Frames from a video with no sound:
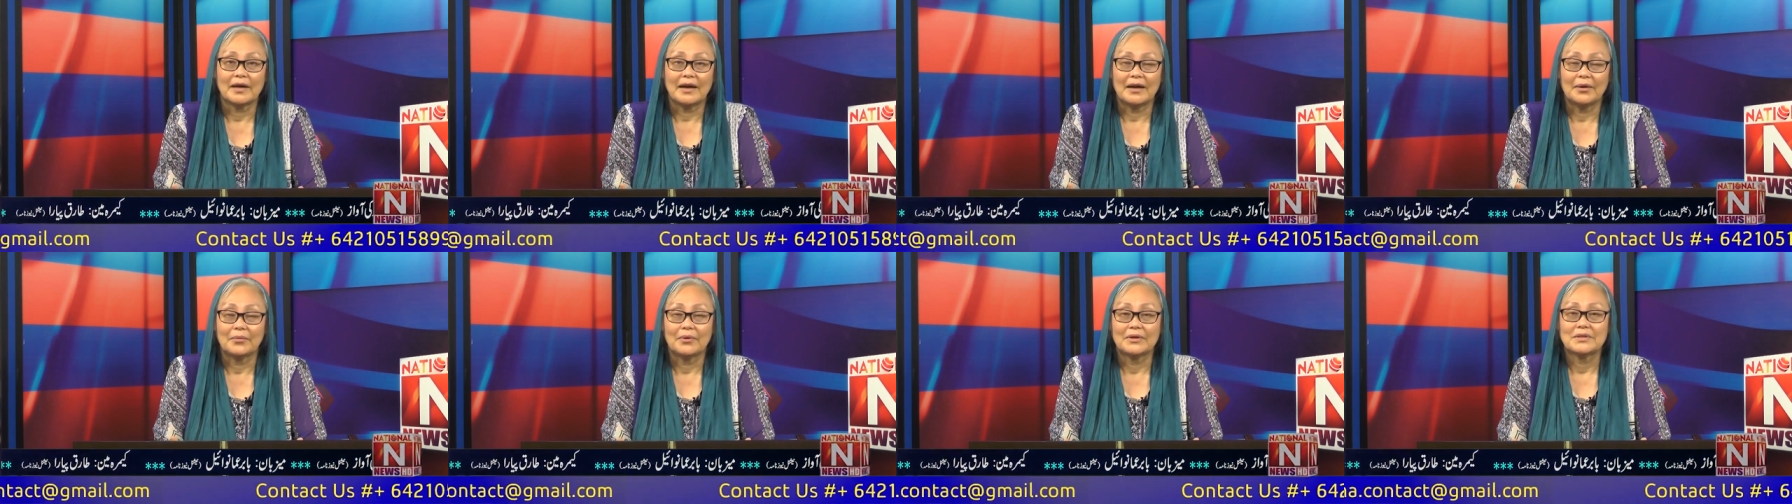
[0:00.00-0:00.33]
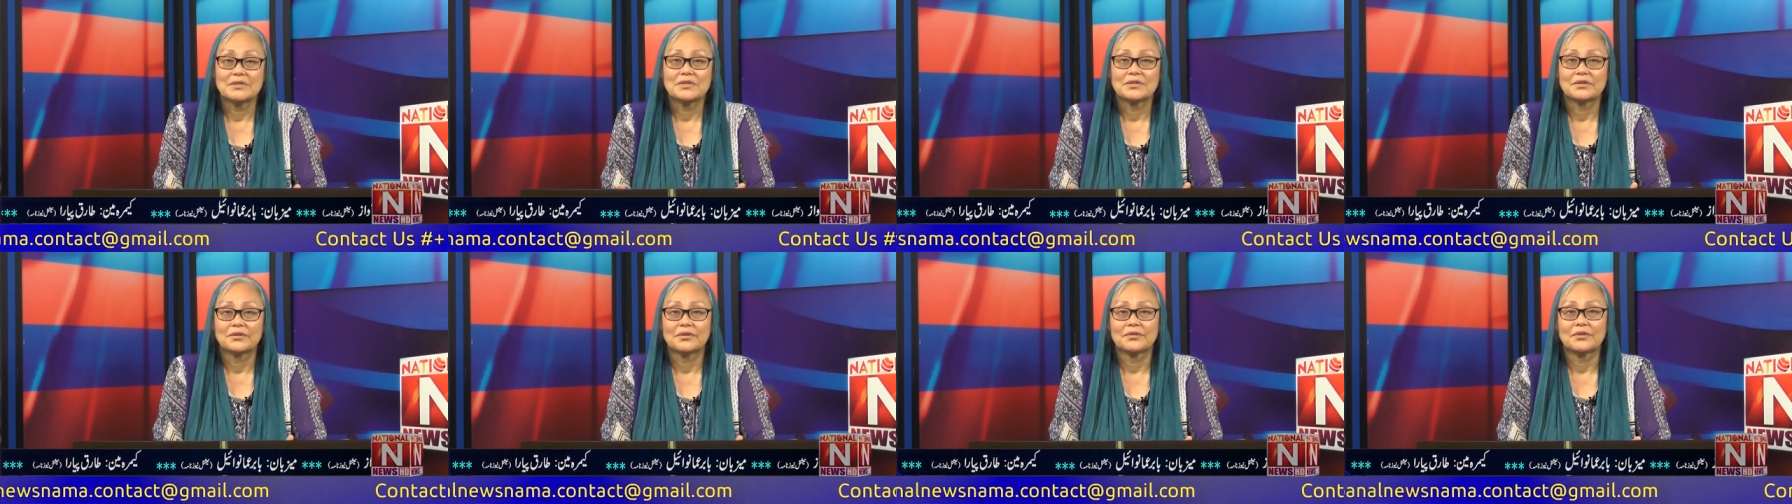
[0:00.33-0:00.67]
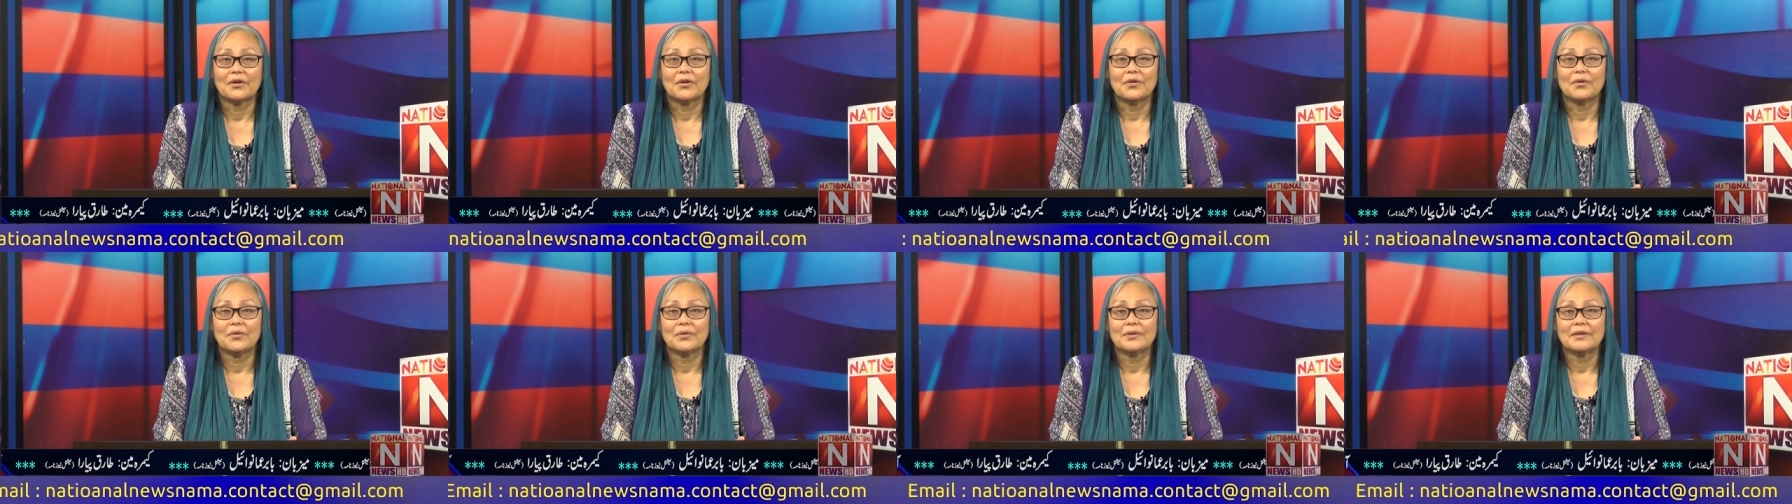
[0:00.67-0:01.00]
I want you to
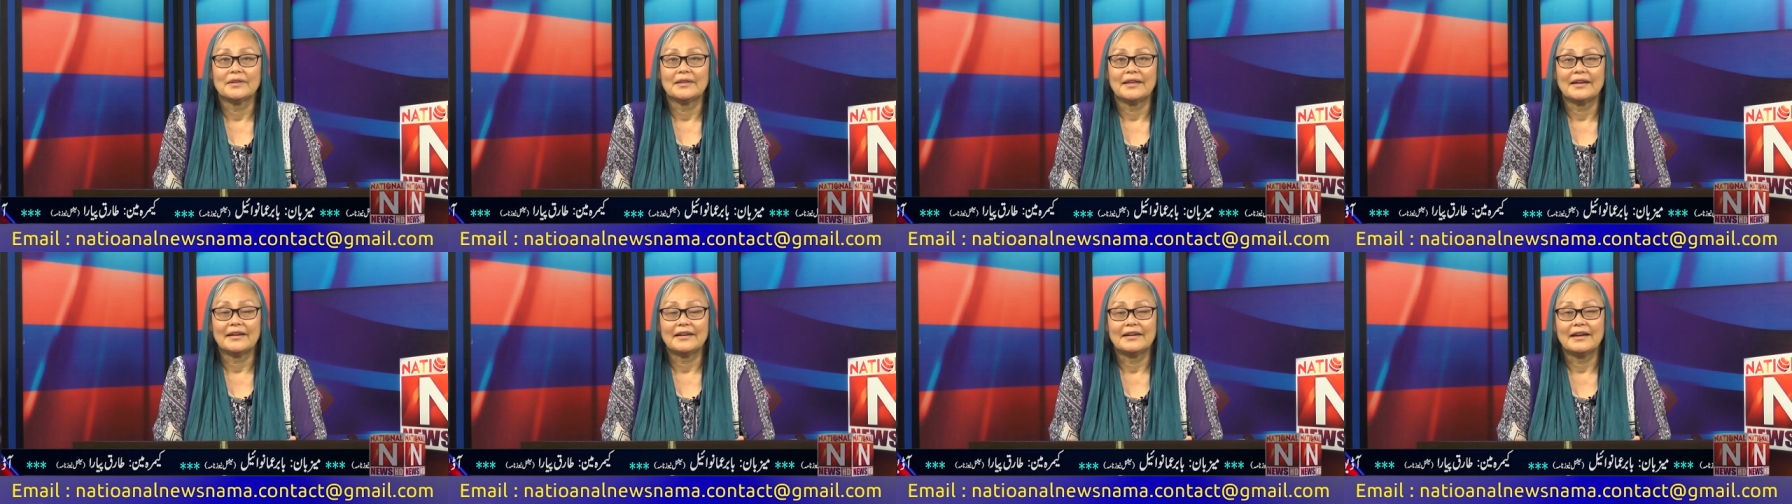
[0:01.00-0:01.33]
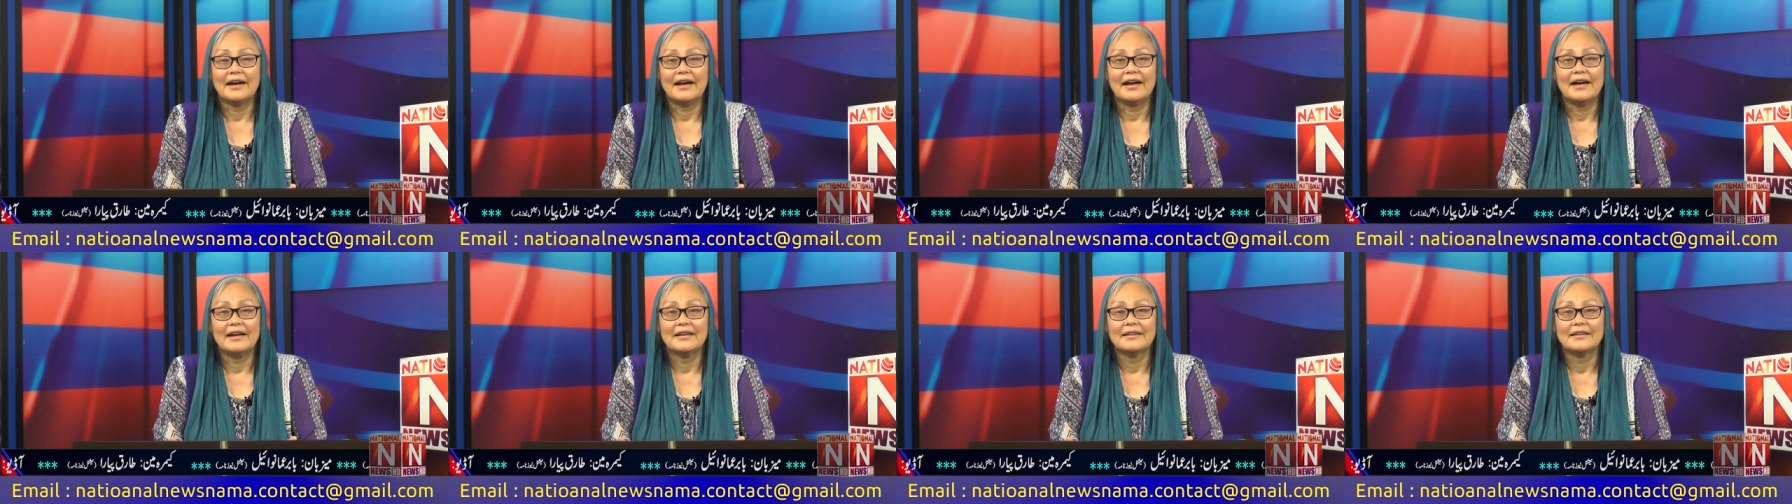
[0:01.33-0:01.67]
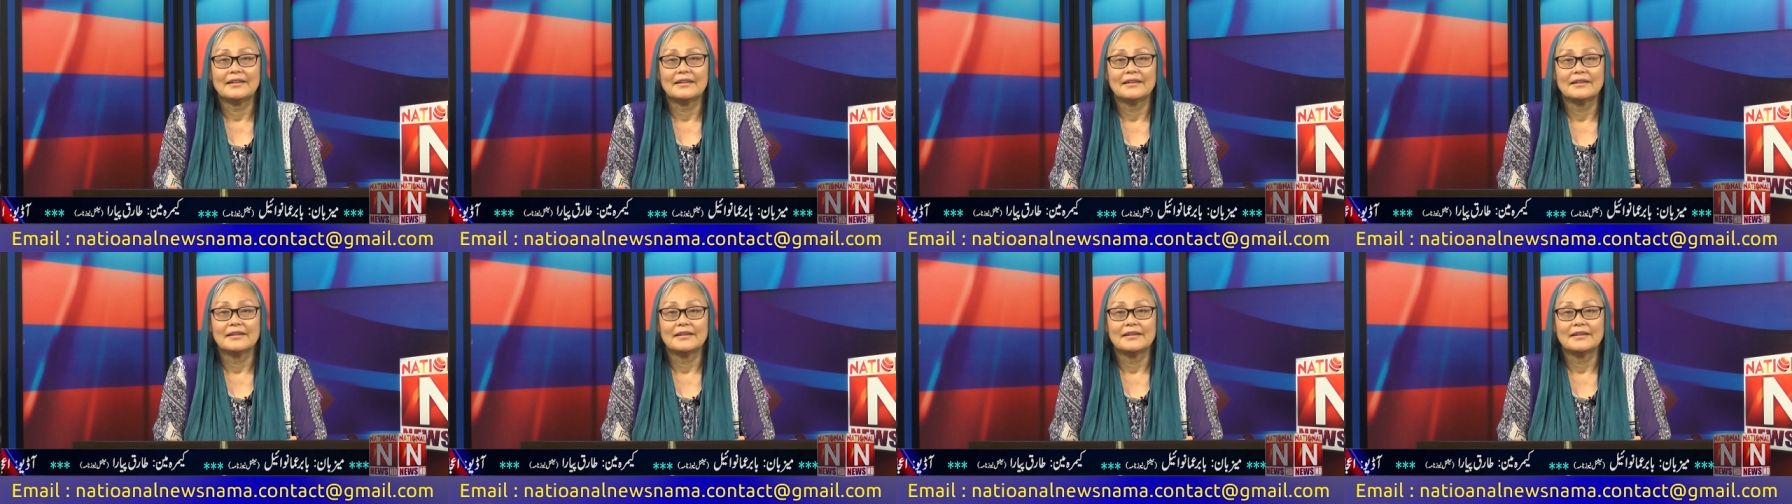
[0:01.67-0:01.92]
know that God